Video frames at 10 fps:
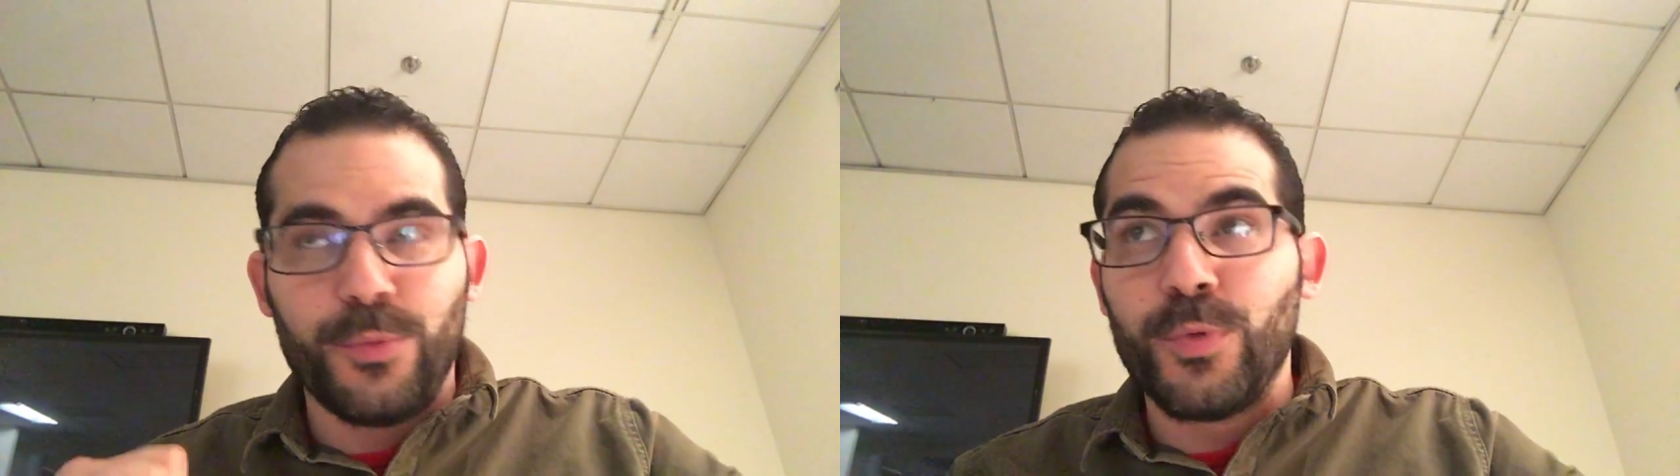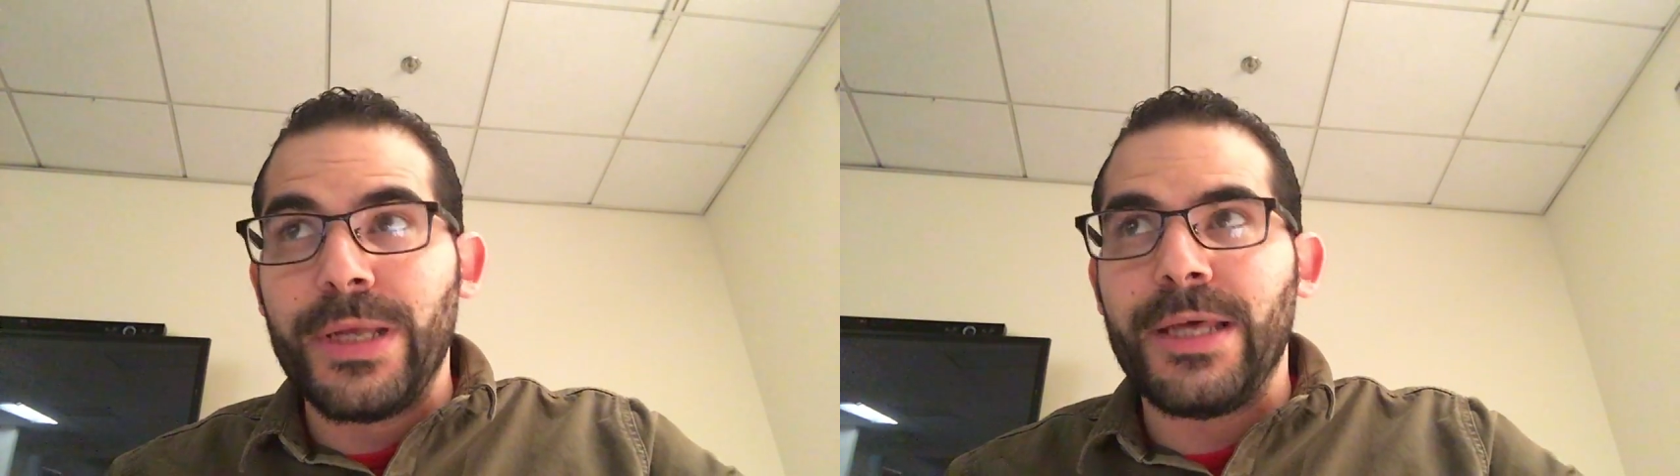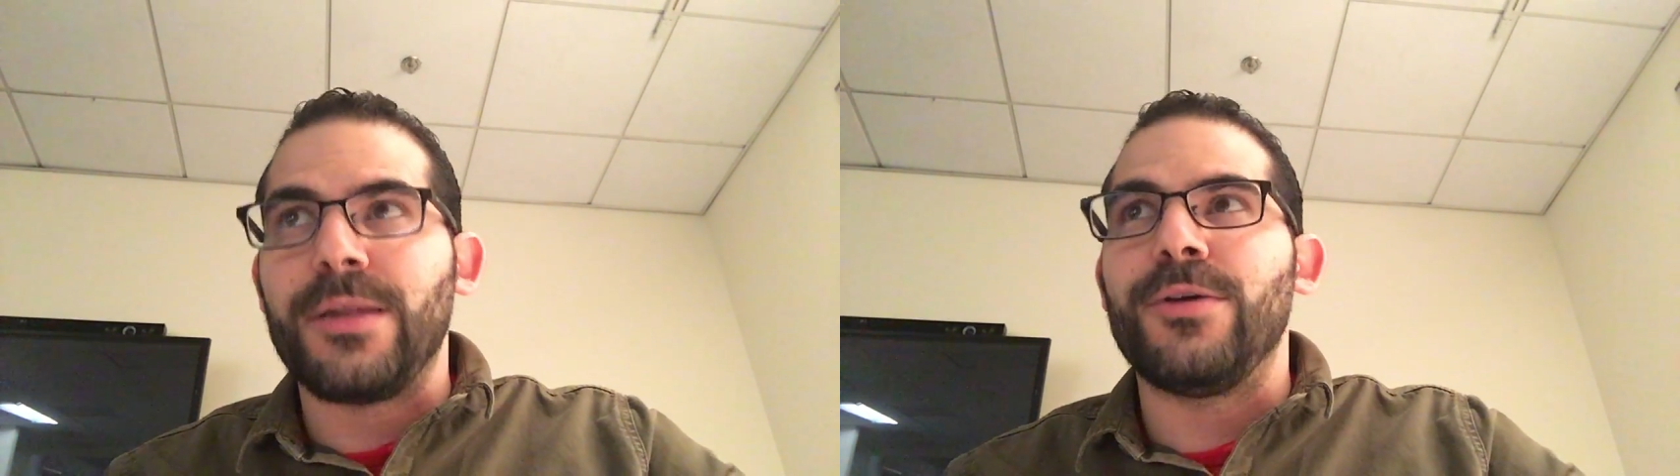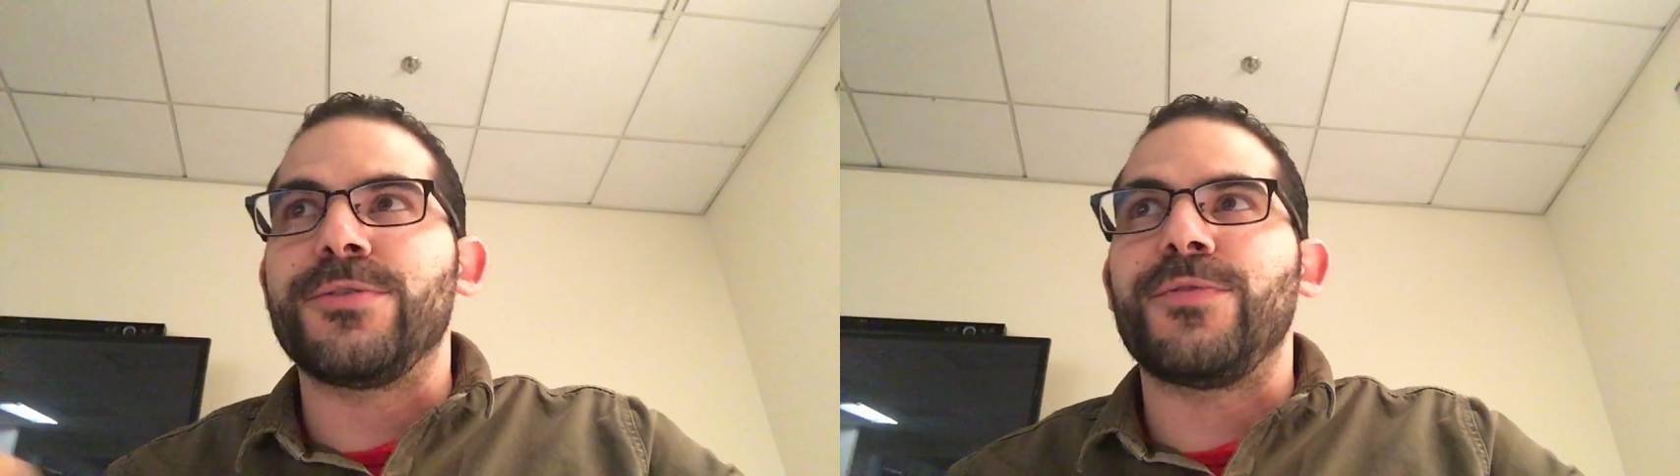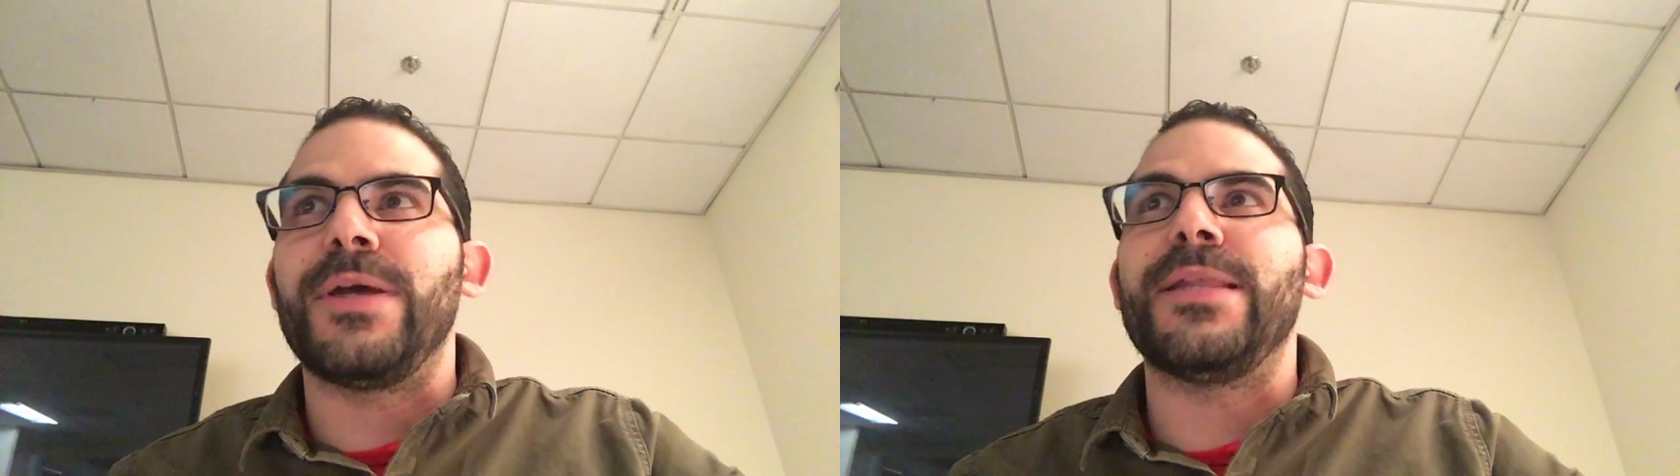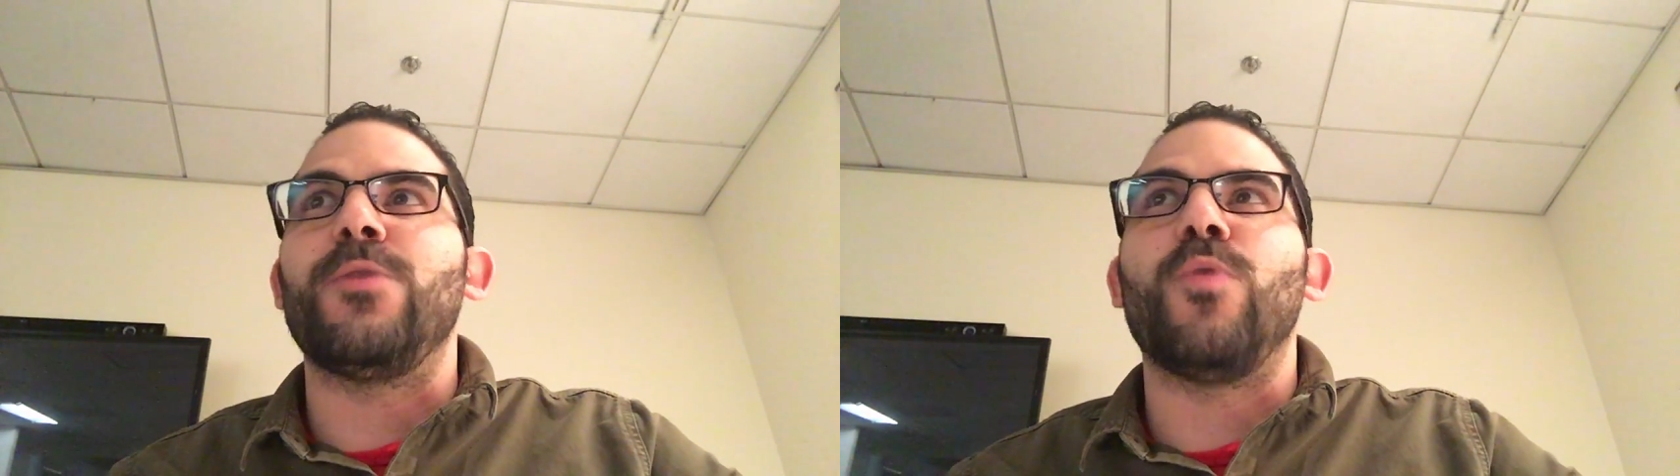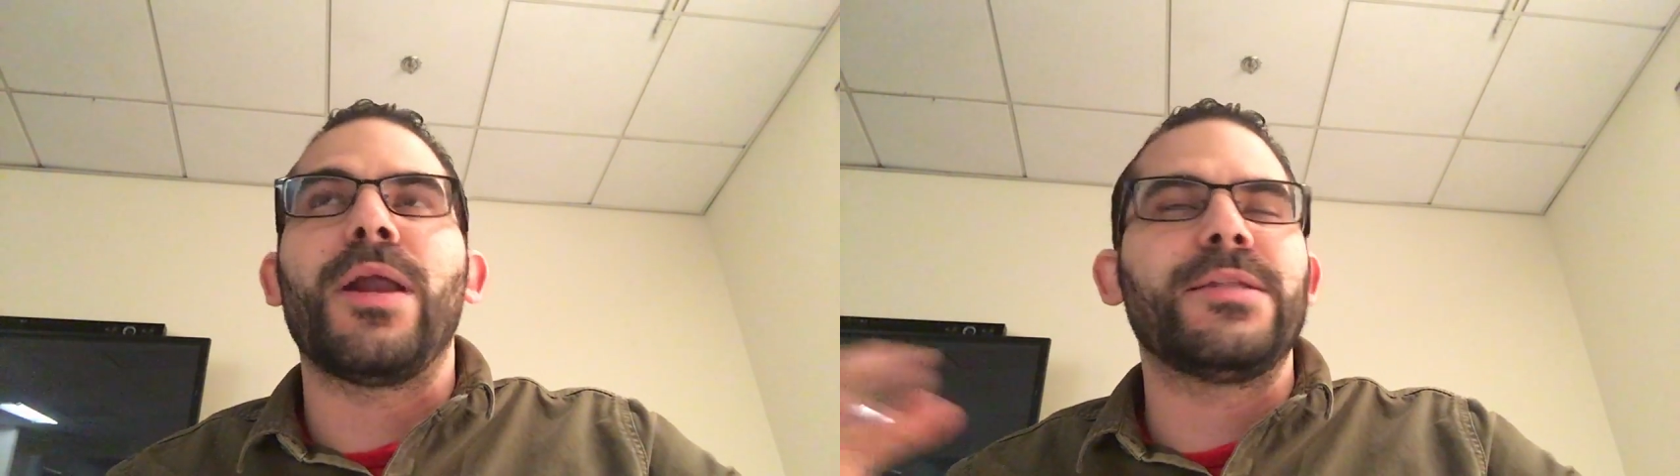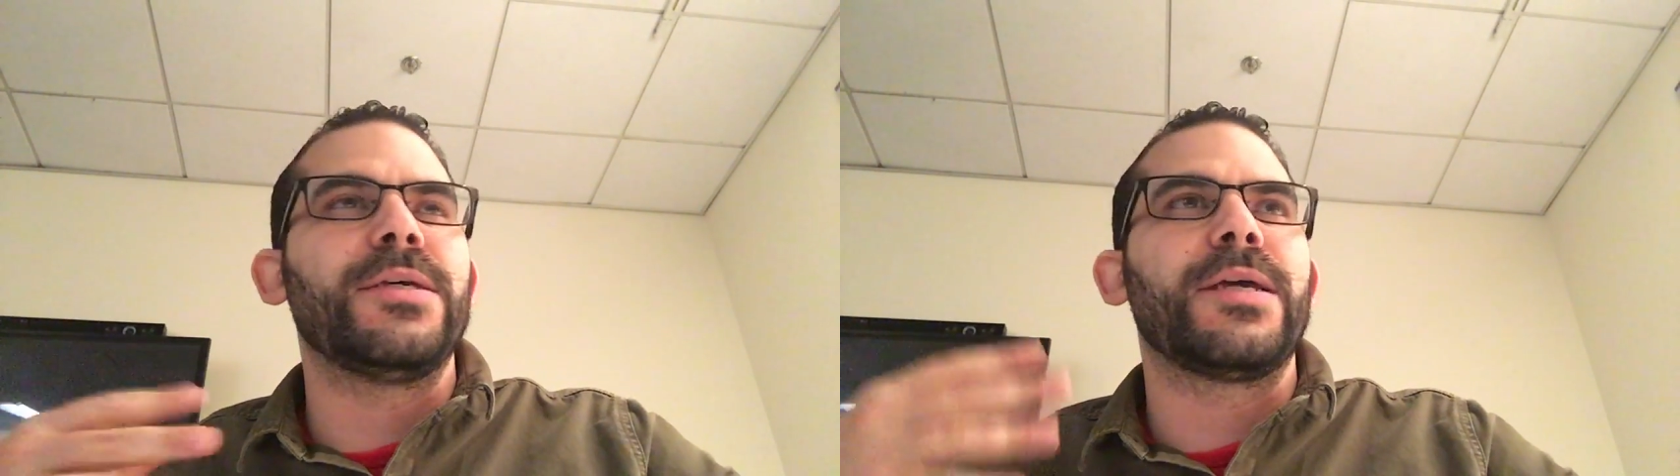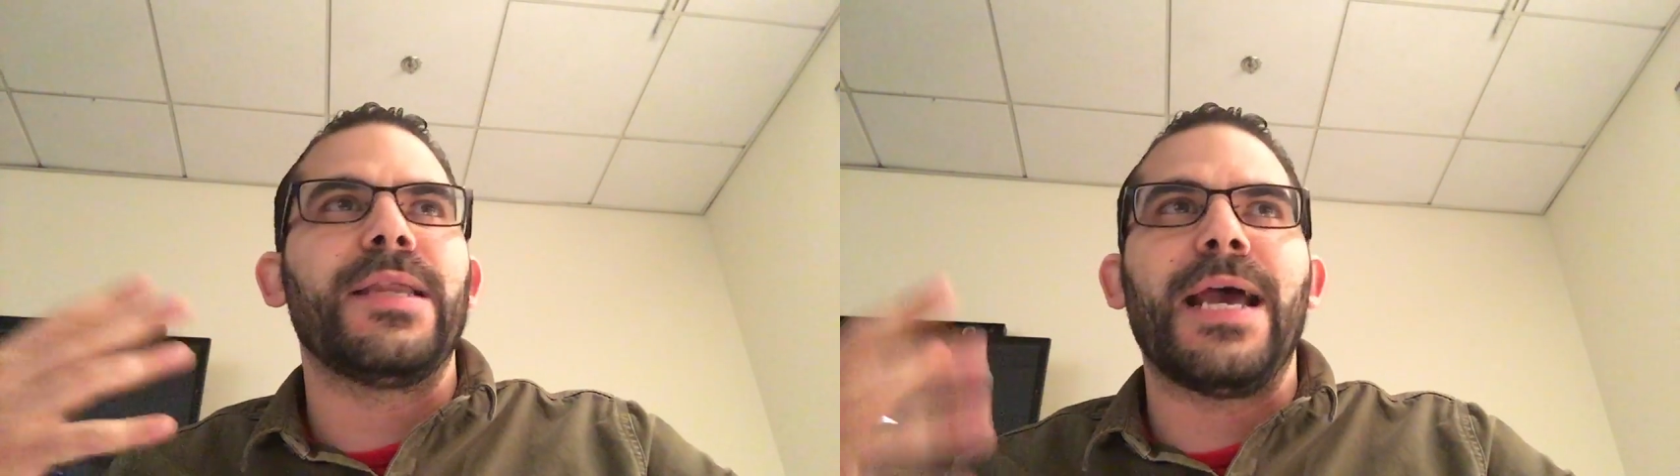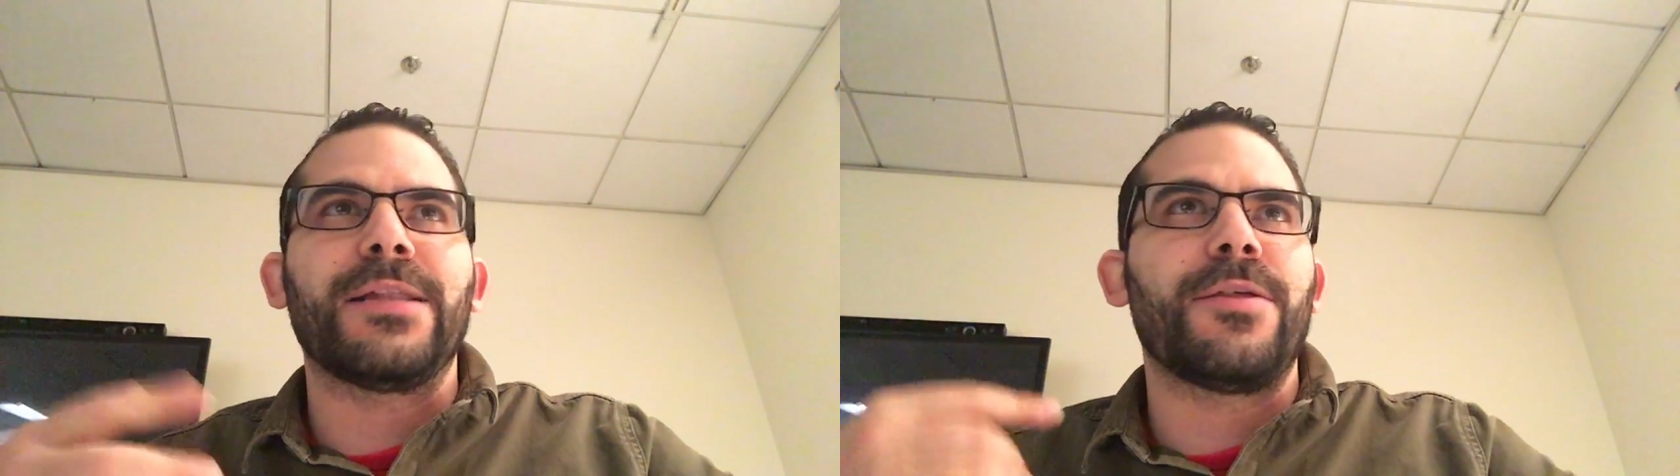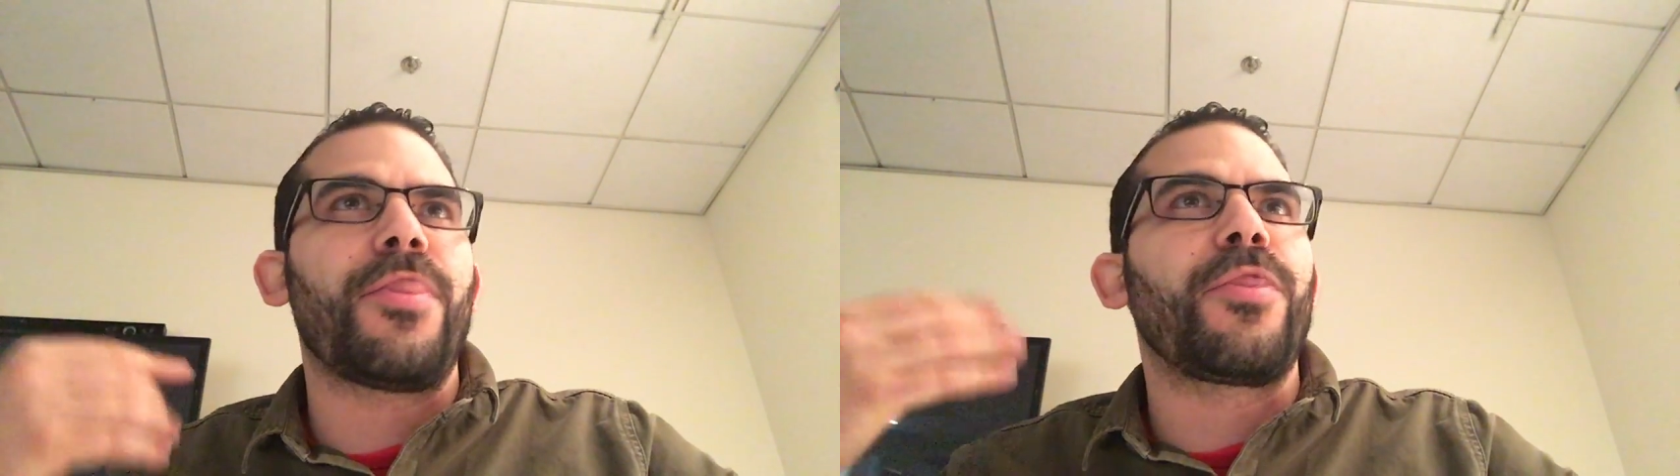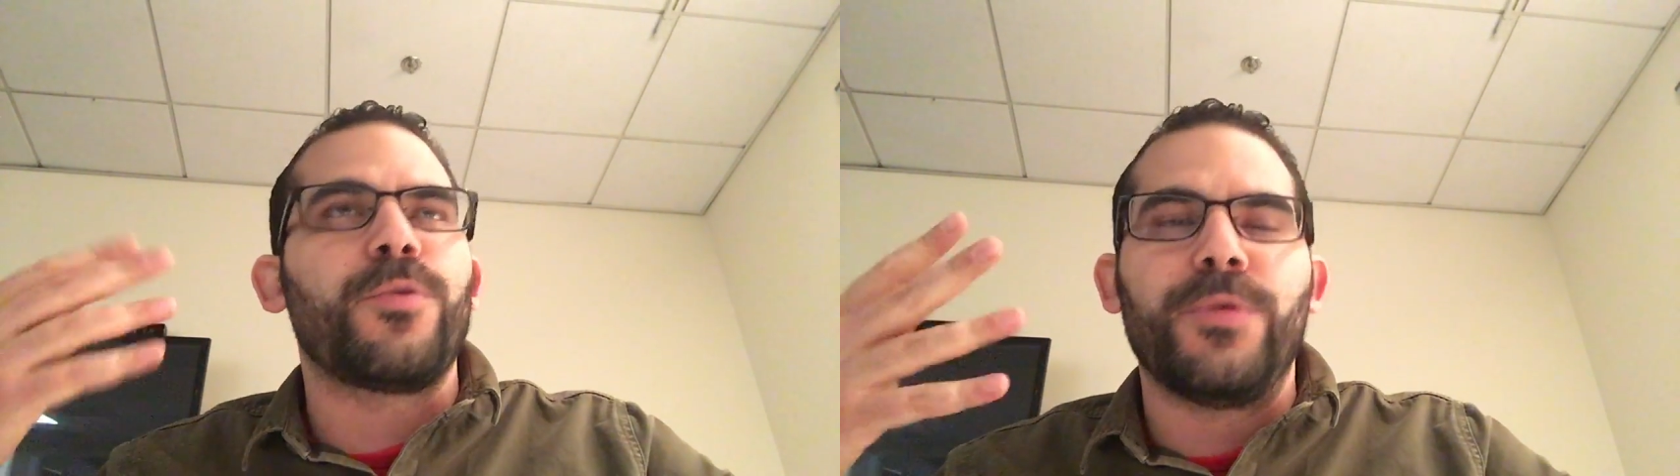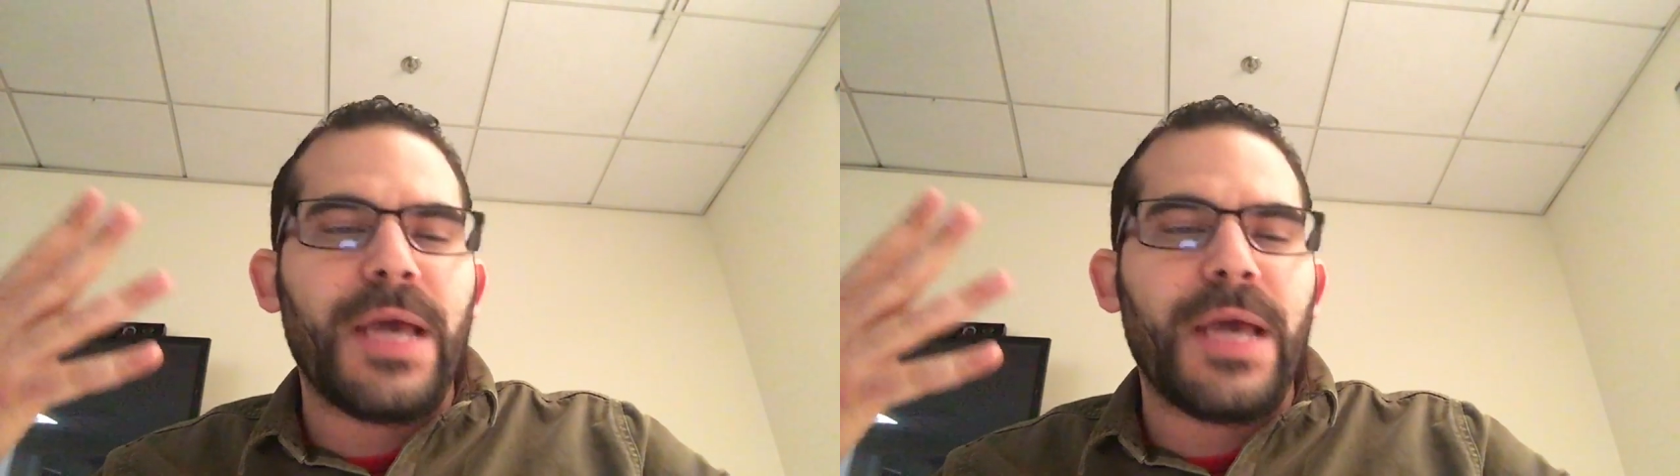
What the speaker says: really close friend that wanted to connect through